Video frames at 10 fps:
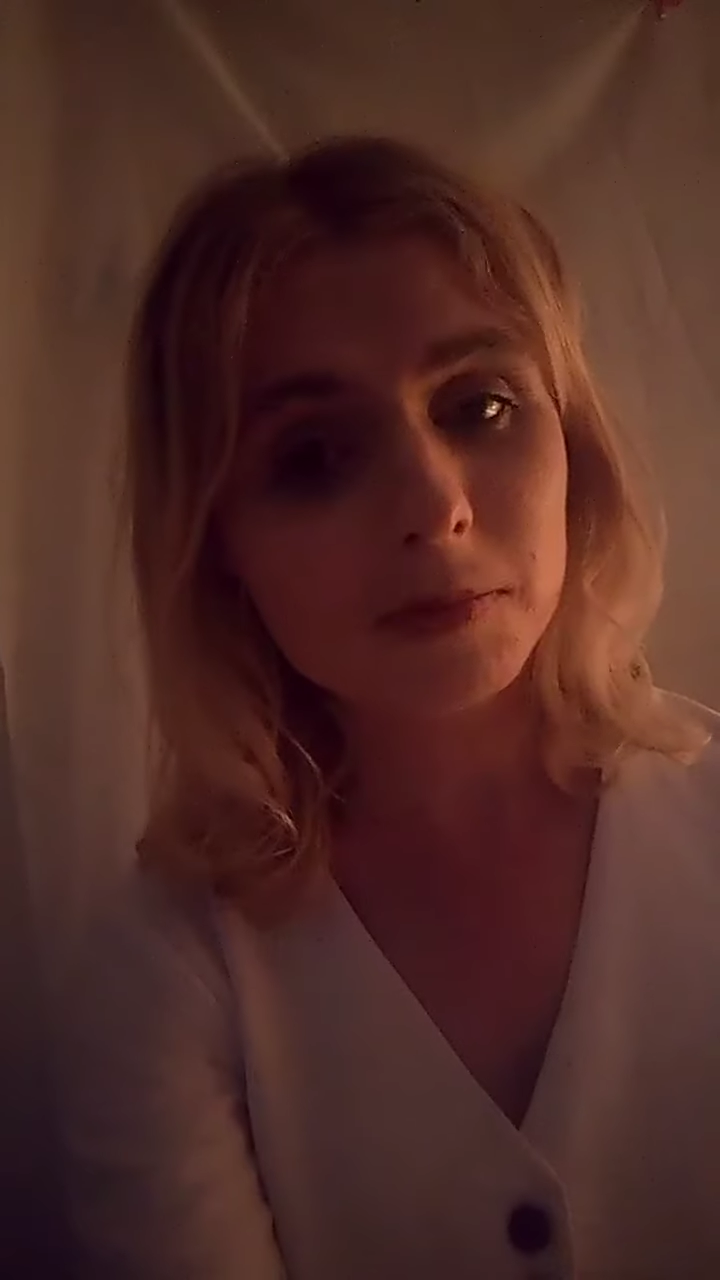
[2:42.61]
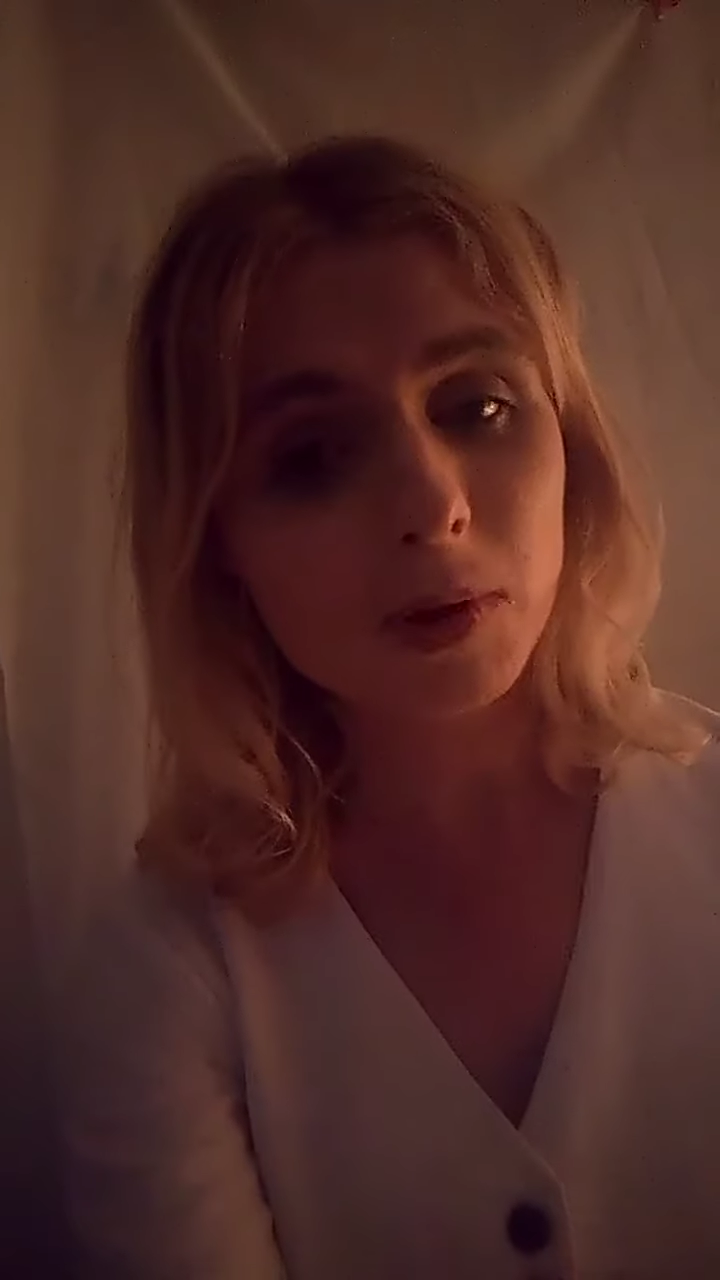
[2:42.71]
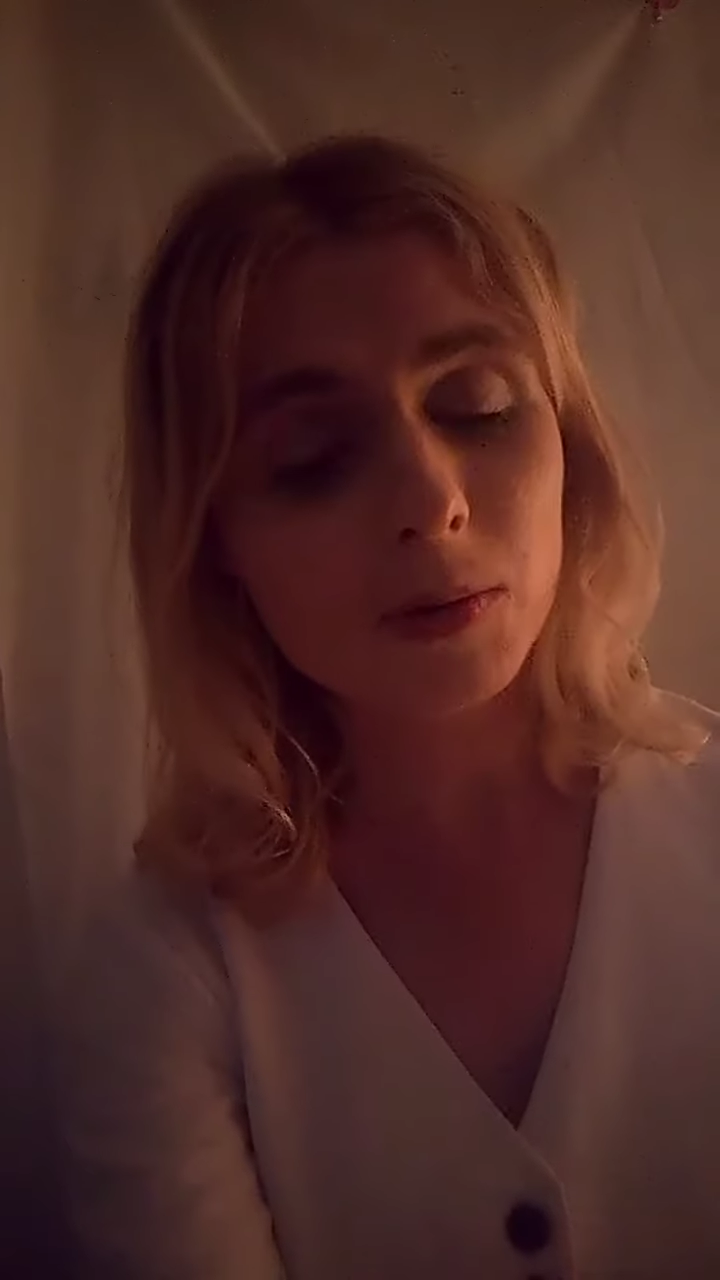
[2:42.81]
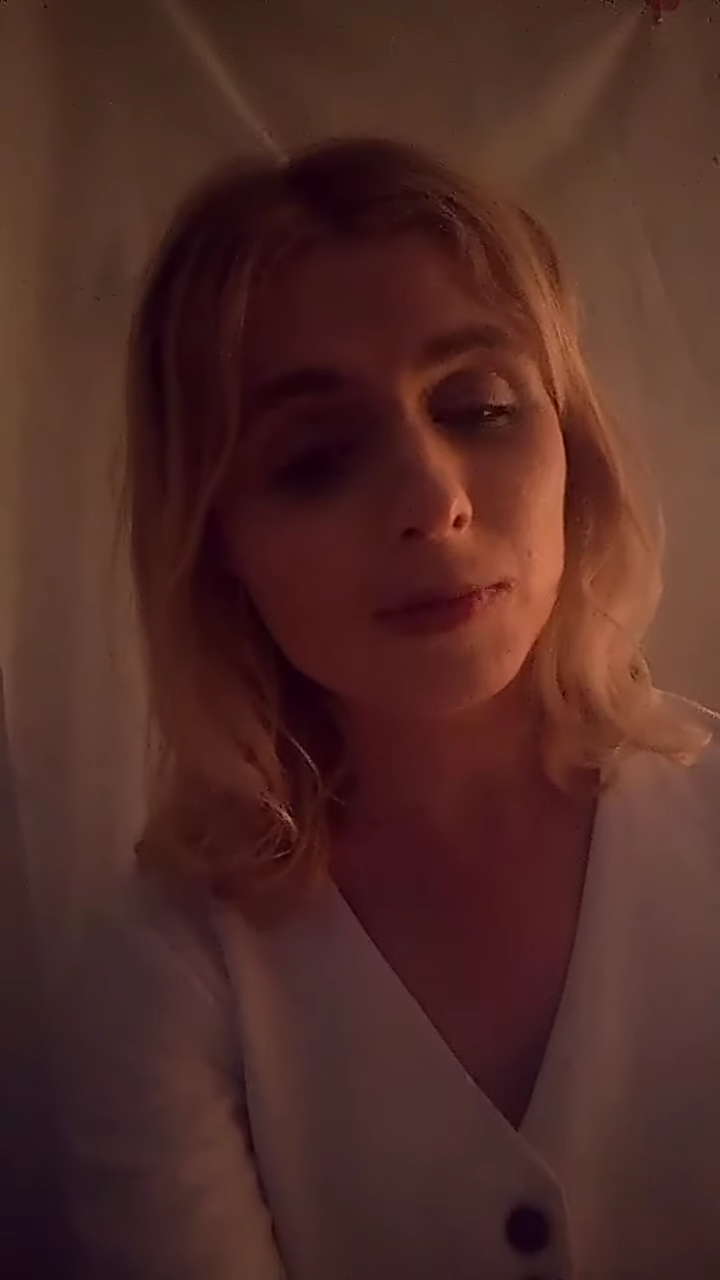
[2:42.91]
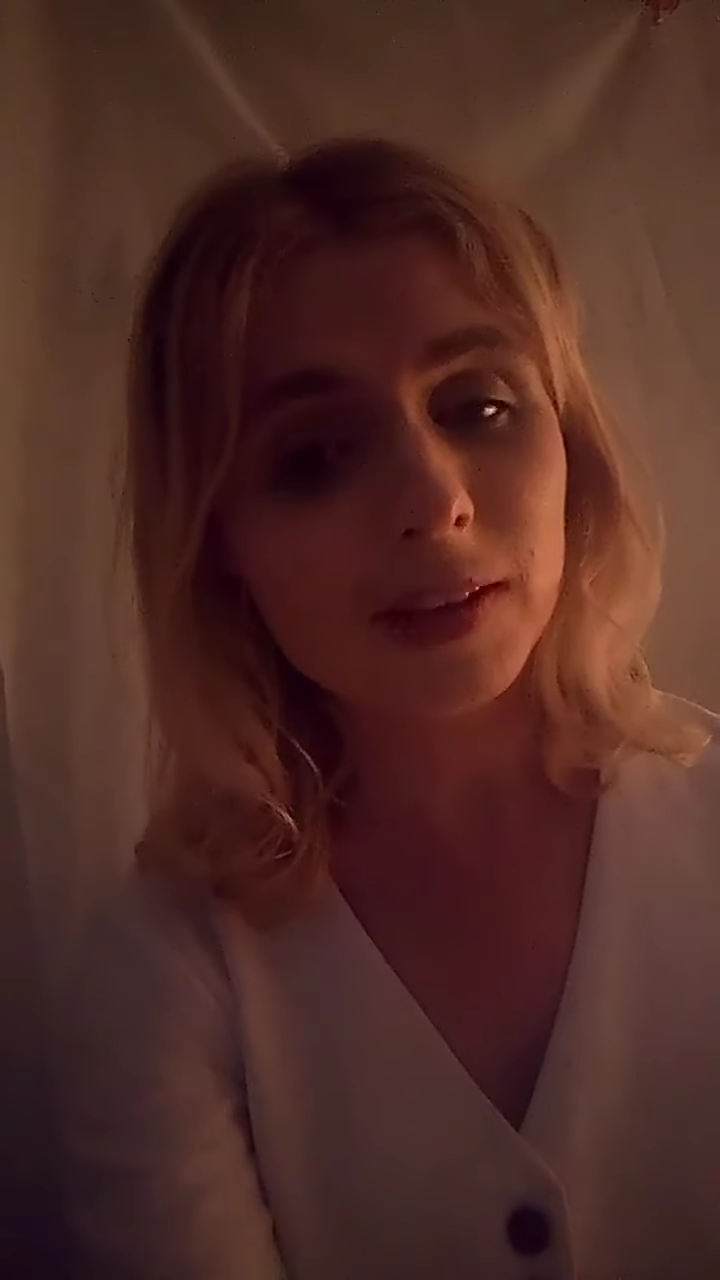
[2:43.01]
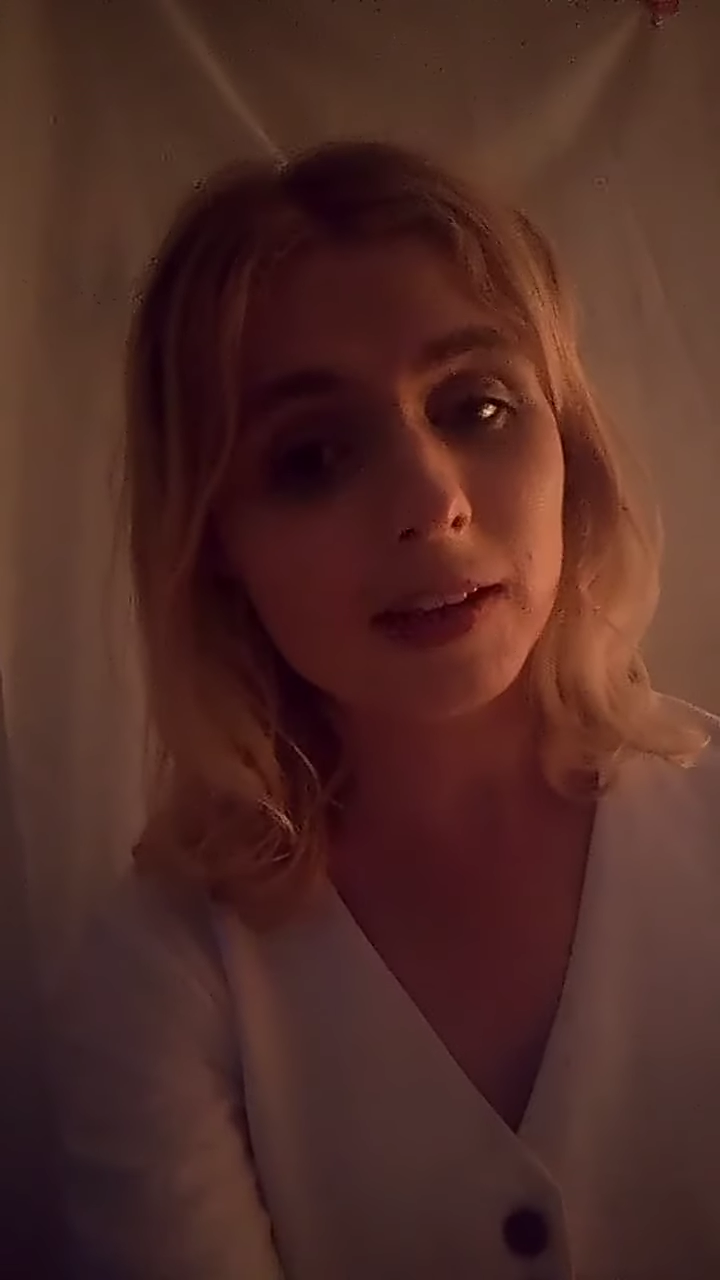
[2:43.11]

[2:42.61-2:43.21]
hopefully